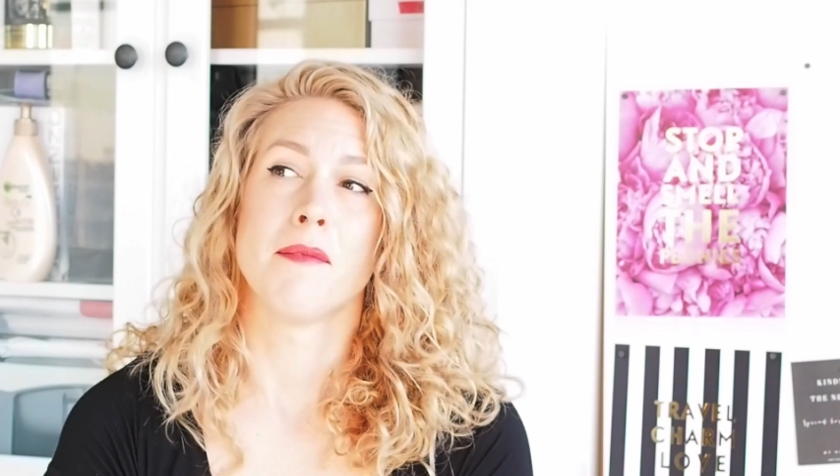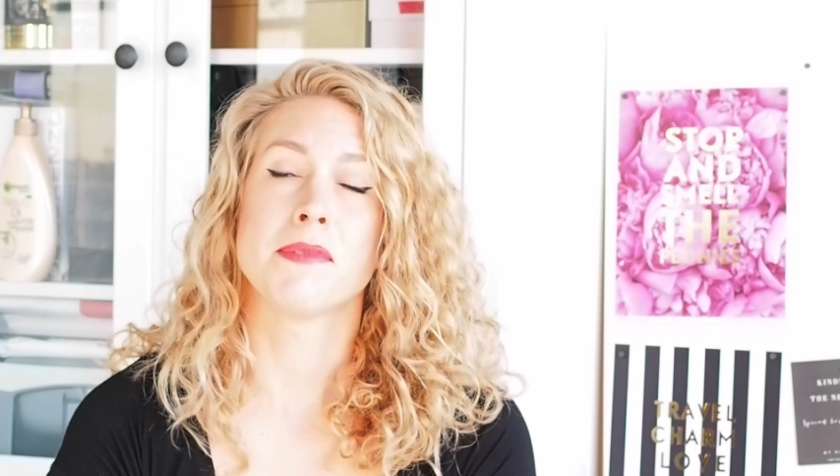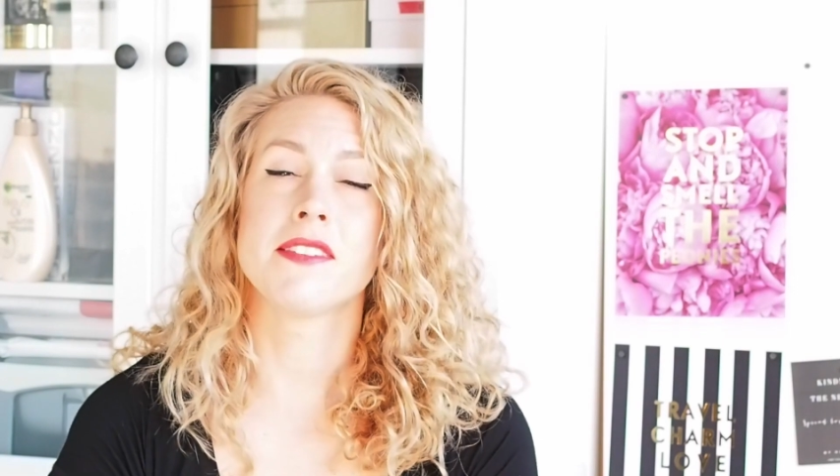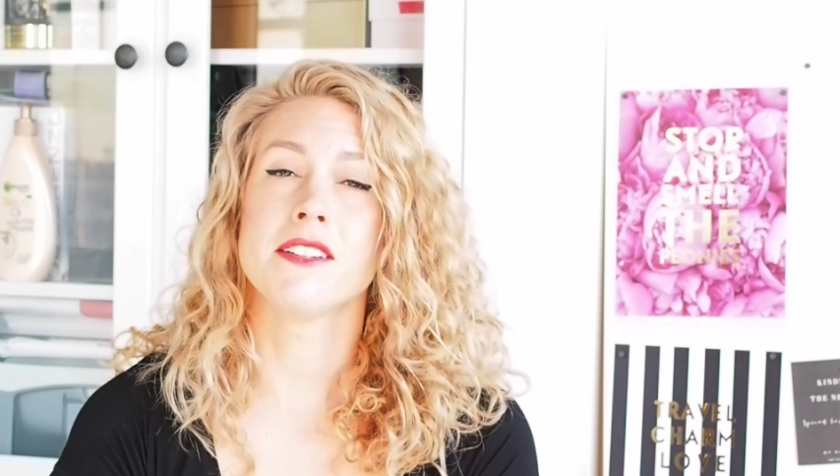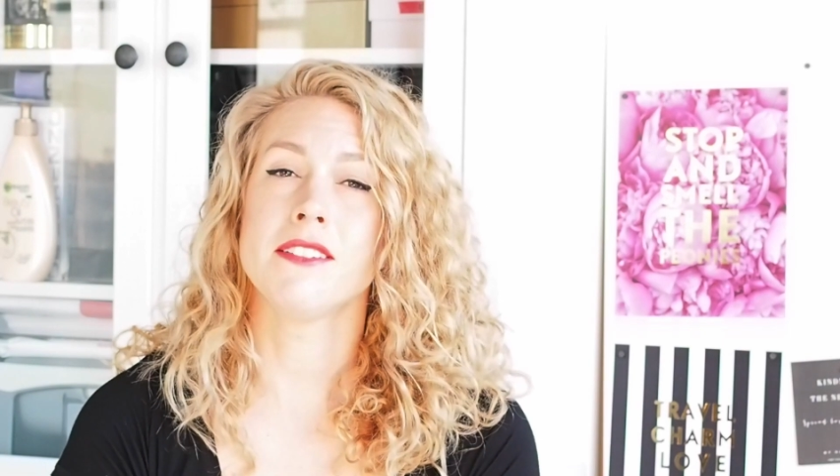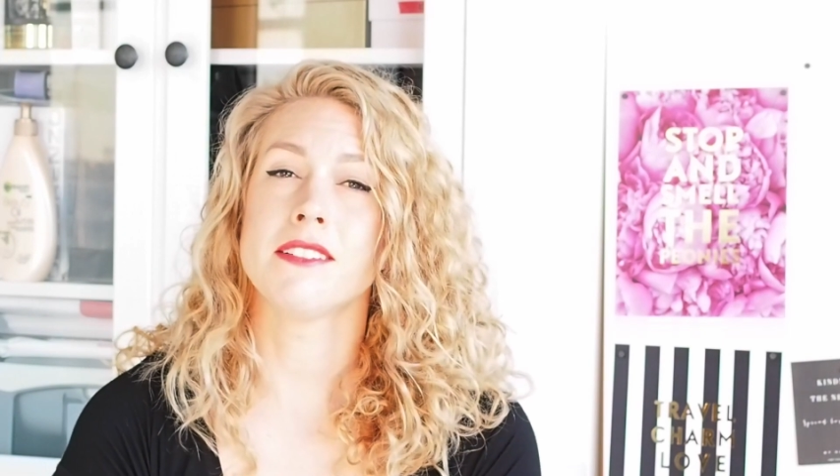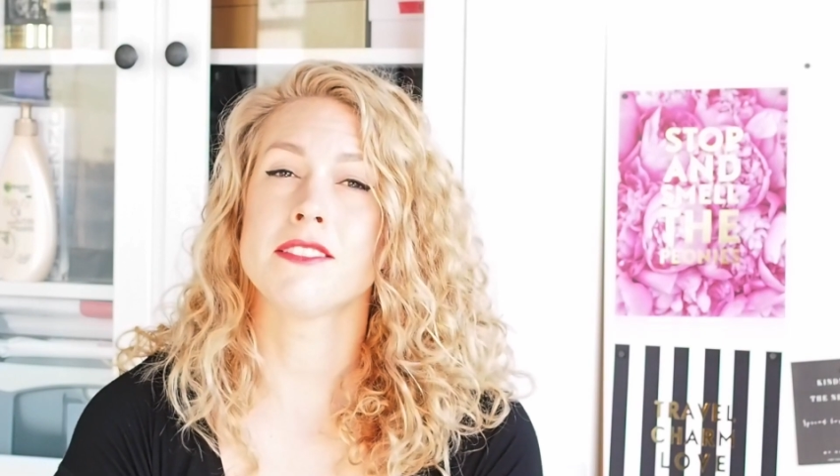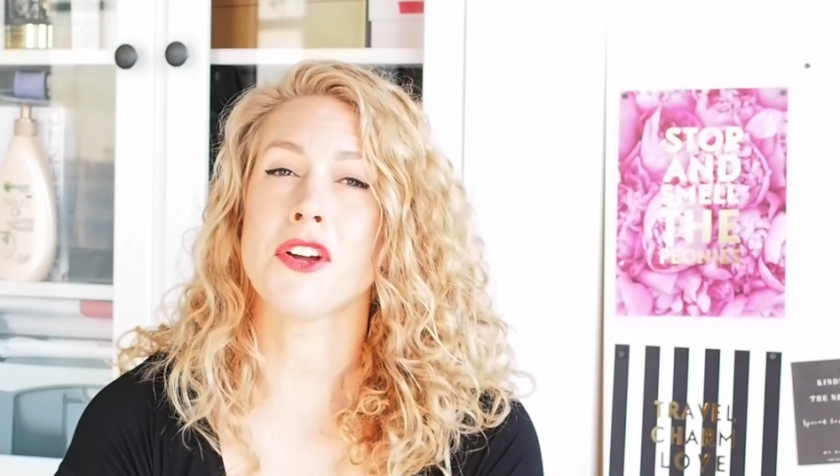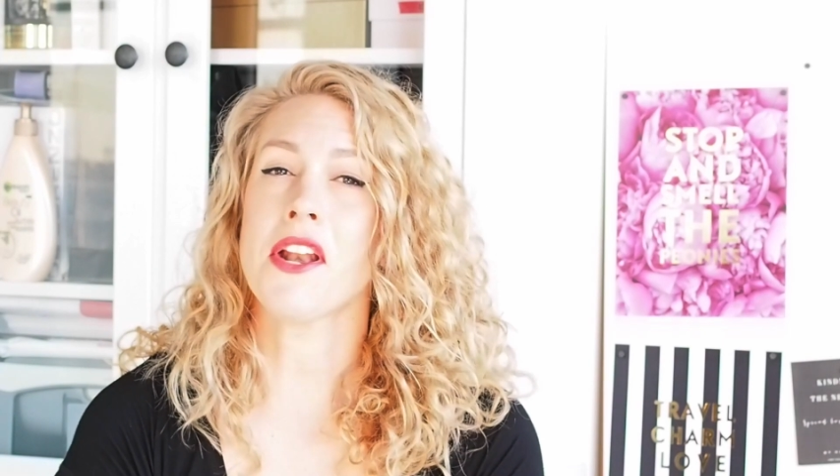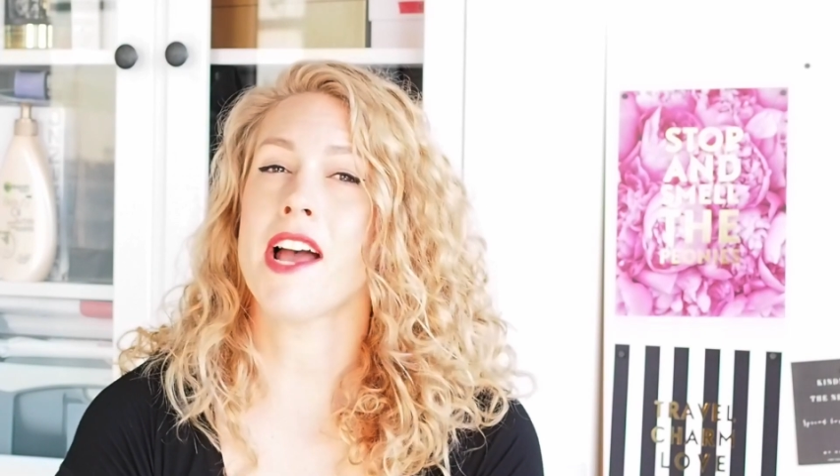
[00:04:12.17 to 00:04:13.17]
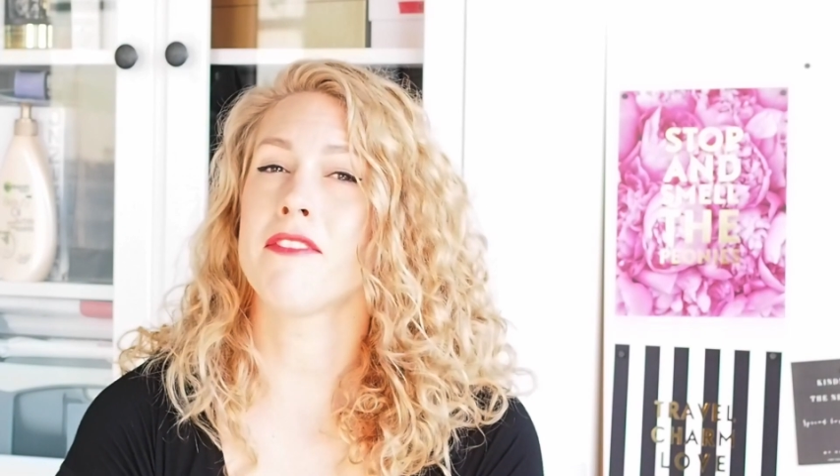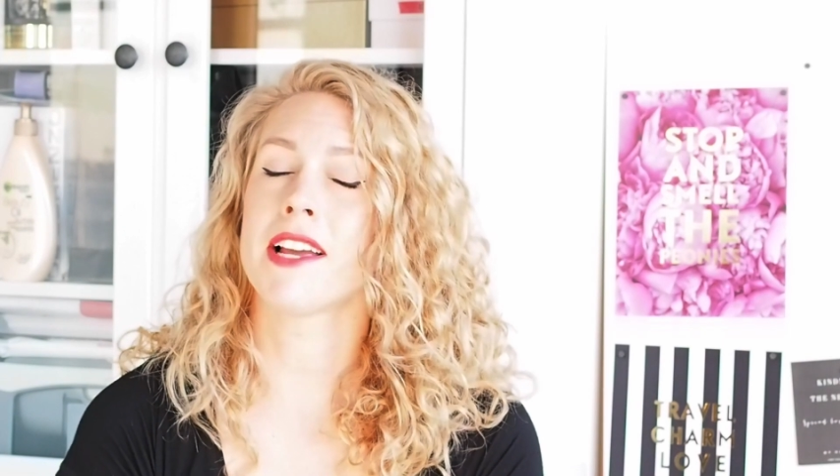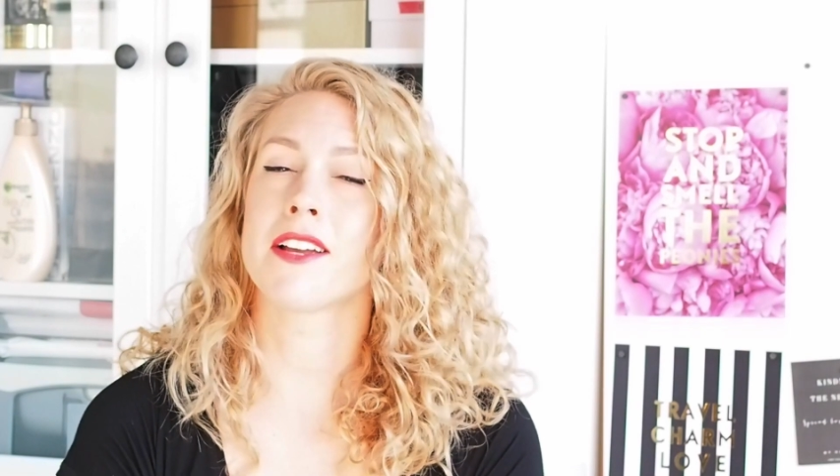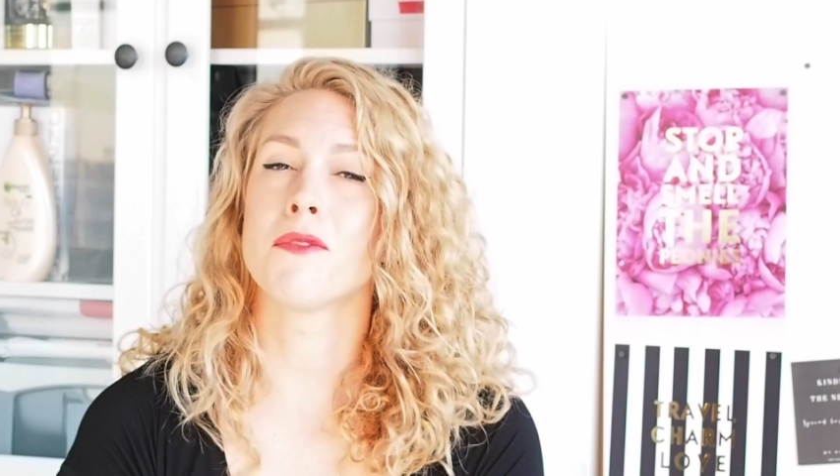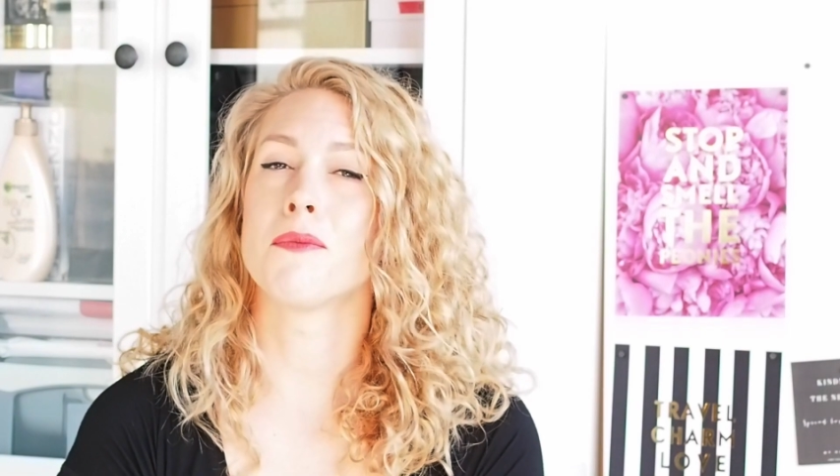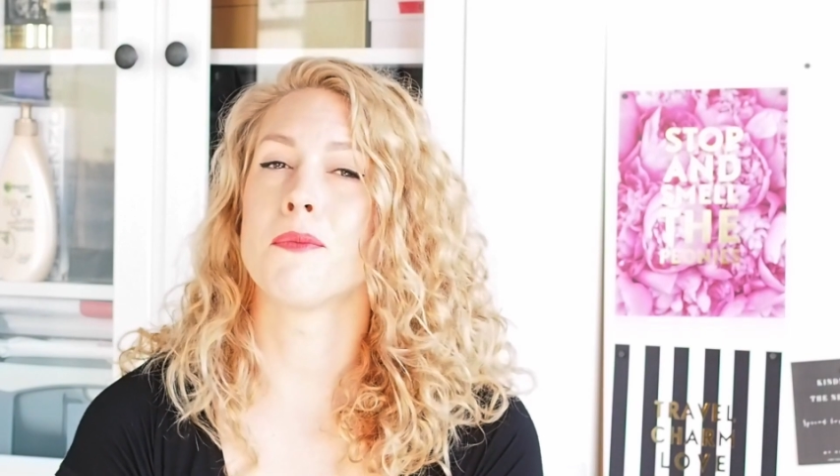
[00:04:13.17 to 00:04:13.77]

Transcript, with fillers: still don't have like a